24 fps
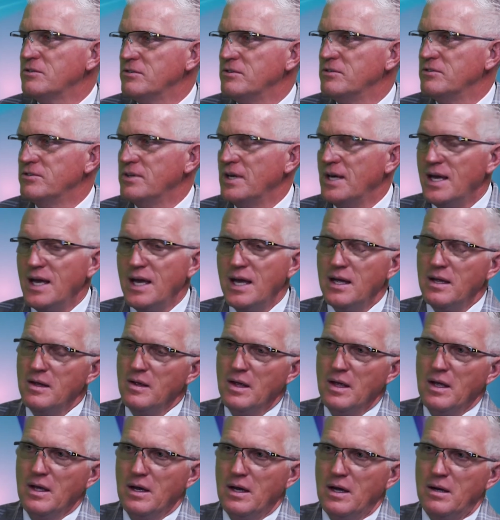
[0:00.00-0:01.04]
and say, hey,
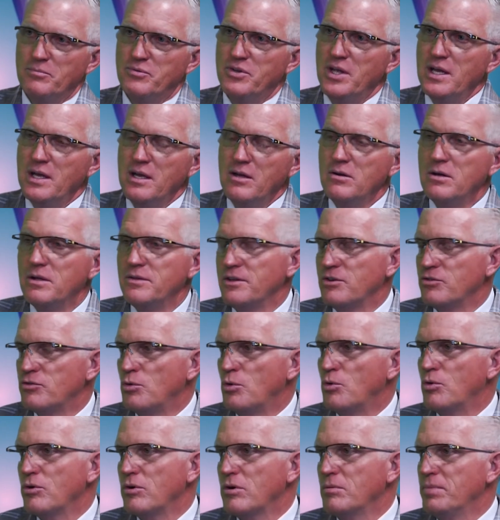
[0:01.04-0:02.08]
I'm taking on this
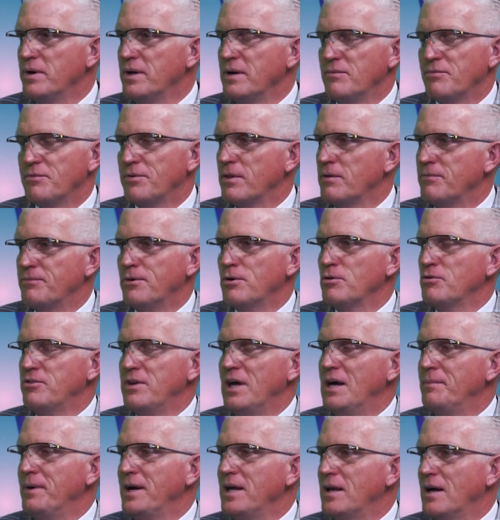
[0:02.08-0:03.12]
order, but for the first
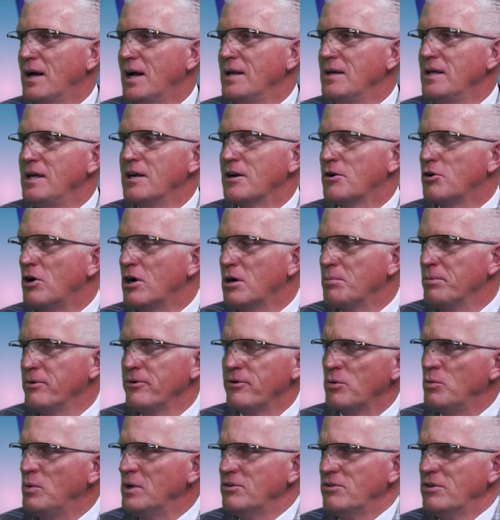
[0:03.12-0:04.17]
time, I need a
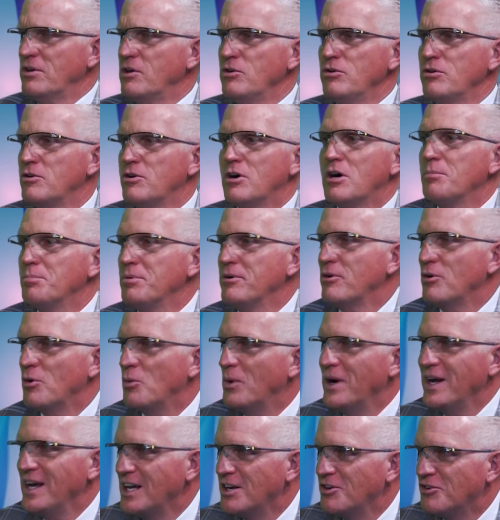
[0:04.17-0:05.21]
carpenter. What's a good carpenter
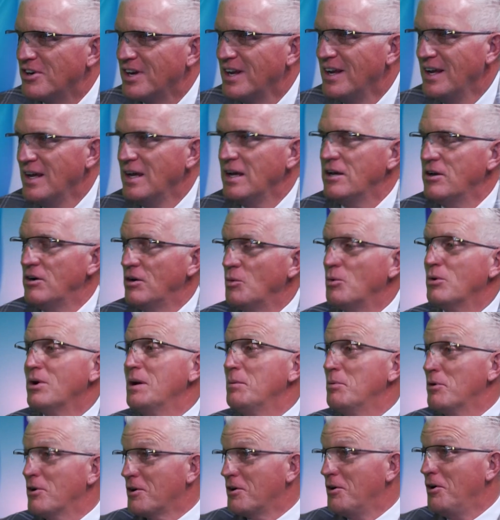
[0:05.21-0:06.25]
wage? We're
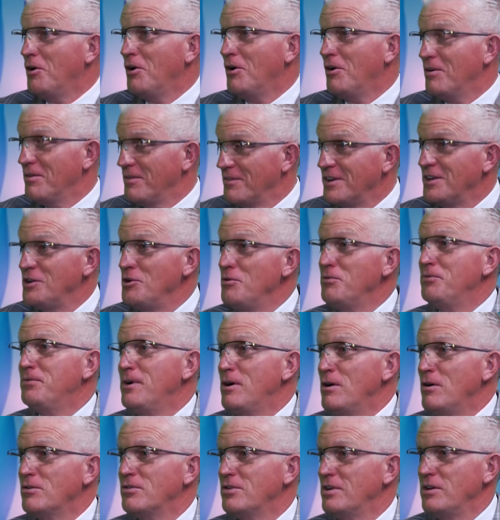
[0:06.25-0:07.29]
able to call you
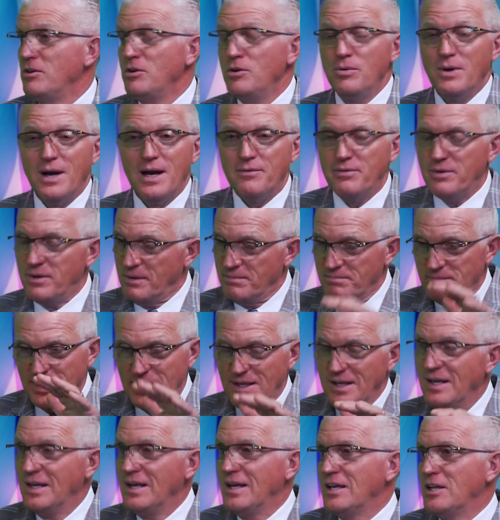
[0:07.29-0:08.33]
folks, and you
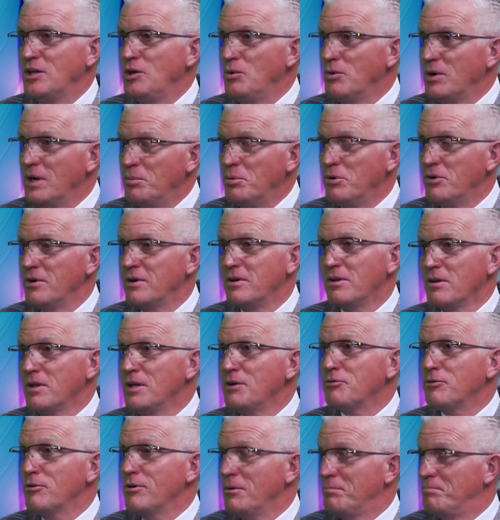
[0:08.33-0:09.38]
were able to
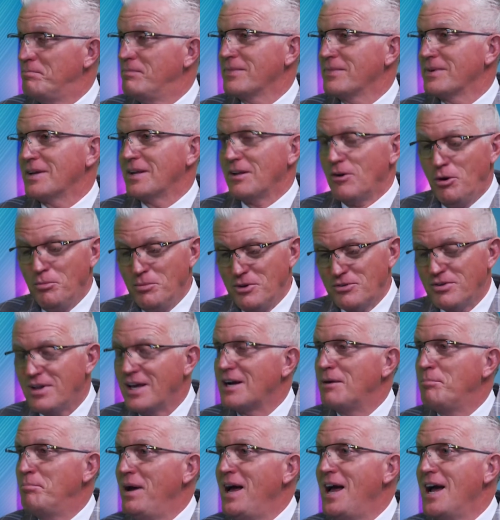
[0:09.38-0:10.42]
deliver almost like
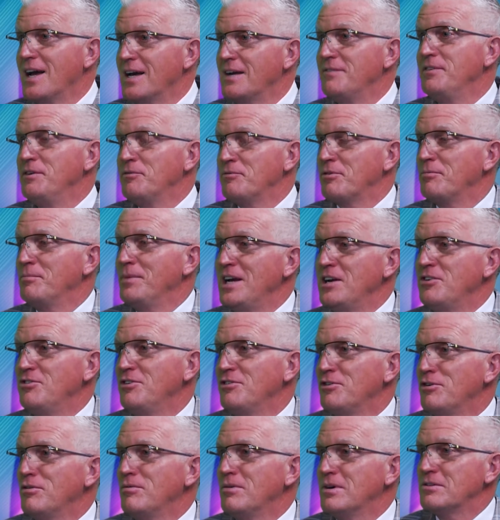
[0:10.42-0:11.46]
a packet of
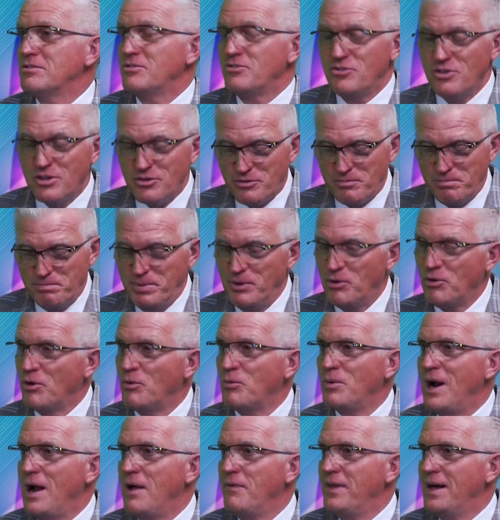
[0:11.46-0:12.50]
information to us, just built
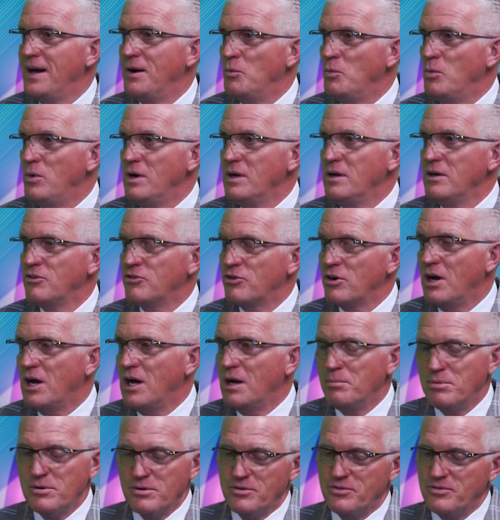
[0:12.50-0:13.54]
around that one
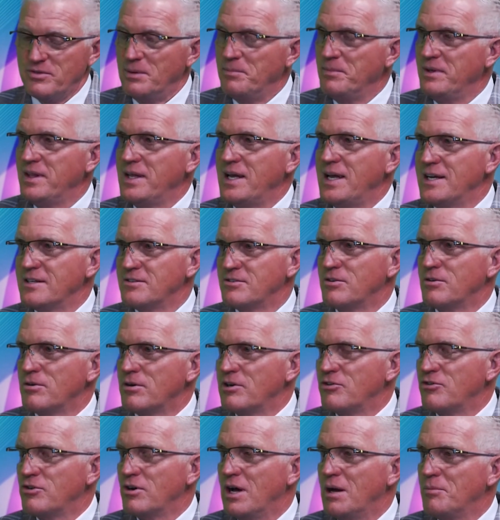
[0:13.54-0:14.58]
job or some of the
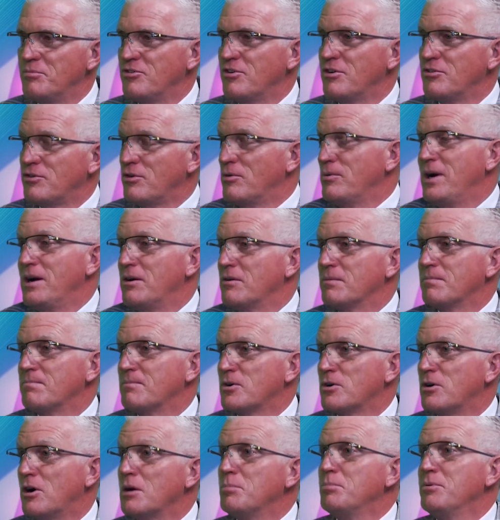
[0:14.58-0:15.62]
ancillary jobs just around
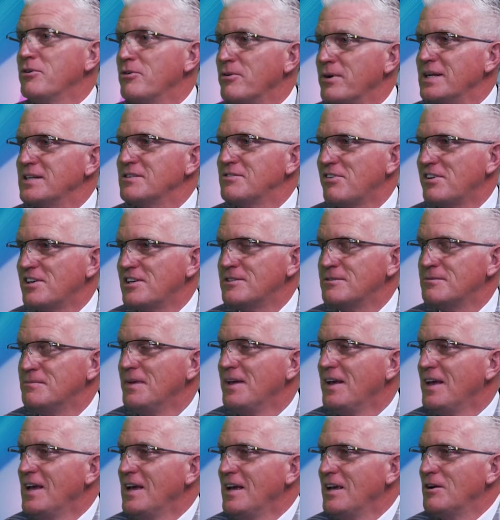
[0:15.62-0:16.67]
carpentry. So,
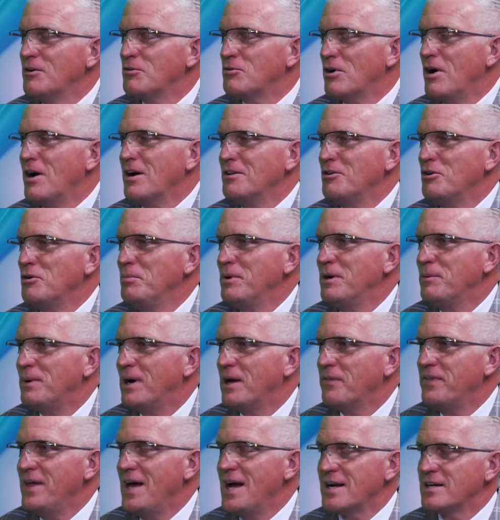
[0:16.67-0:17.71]
talk a little bit
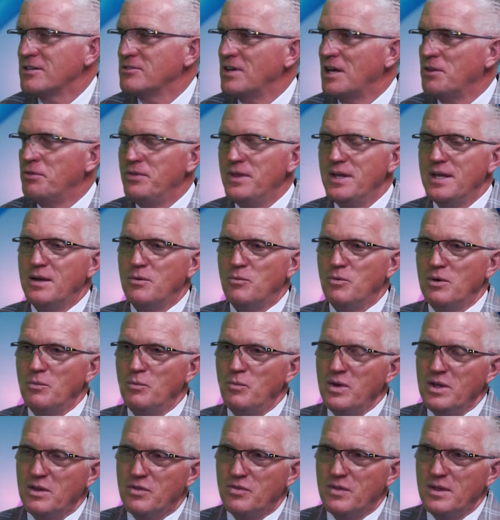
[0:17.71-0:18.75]
about that, because I think when we